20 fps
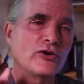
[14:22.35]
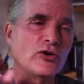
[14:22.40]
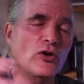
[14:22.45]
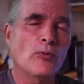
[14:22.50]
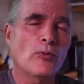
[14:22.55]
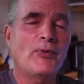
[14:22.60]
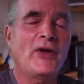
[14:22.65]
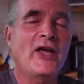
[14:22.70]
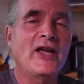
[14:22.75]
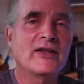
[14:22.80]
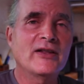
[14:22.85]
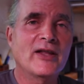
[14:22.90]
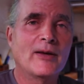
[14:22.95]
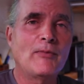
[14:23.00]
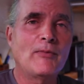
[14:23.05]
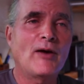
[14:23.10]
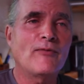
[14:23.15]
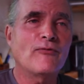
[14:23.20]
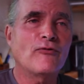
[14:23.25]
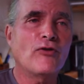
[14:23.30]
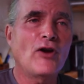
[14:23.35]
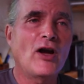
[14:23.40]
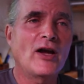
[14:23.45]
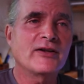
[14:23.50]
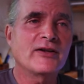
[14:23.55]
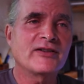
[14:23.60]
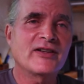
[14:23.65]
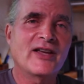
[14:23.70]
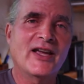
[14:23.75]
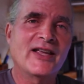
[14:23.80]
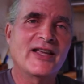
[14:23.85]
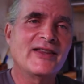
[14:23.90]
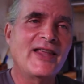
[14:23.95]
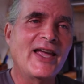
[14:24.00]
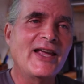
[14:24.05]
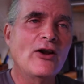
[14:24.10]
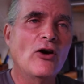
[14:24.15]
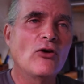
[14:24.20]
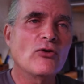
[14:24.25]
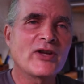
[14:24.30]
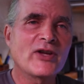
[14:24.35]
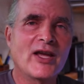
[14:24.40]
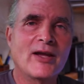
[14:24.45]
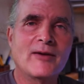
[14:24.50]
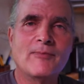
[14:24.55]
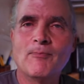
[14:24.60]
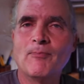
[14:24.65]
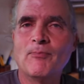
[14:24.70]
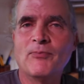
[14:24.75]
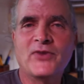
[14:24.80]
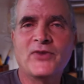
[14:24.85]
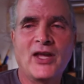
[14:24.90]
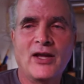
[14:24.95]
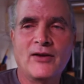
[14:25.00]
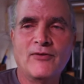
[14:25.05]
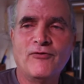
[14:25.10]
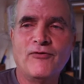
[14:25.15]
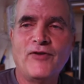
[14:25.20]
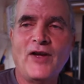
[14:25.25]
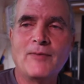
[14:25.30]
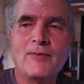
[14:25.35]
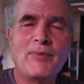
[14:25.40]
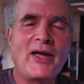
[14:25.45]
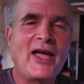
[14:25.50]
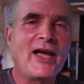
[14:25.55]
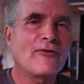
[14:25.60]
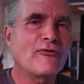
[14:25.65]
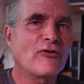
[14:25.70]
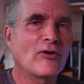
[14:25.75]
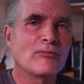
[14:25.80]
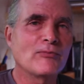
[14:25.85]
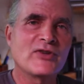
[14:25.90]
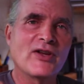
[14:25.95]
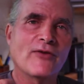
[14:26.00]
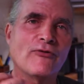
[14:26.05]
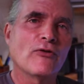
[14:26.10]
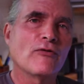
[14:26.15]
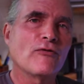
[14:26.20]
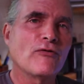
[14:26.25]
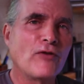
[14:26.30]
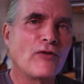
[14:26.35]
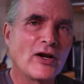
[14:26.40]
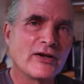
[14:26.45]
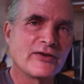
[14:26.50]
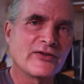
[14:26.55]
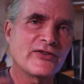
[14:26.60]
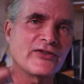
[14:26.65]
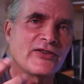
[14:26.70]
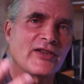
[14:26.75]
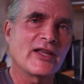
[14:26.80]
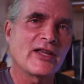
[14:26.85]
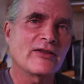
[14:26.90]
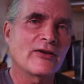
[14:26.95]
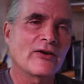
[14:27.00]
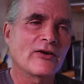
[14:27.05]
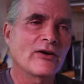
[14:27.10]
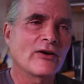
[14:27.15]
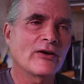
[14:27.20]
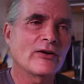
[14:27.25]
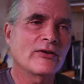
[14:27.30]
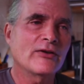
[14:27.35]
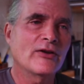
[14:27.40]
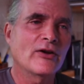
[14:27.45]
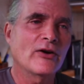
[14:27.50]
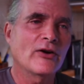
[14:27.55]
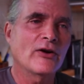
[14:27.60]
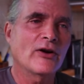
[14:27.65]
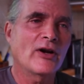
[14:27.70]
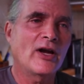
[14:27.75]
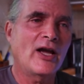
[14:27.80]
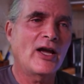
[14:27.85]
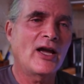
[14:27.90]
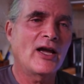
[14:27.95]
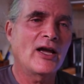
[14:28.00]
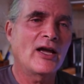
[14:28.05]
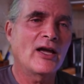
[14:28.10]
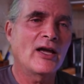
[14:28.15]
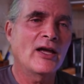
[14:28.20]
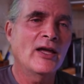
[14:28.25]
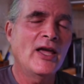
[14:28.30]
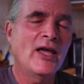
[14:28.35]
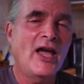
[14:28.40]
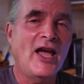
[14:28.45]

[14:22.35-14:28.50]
You're paying them up front, and they don't get get fed back from different funds that they're they're uh,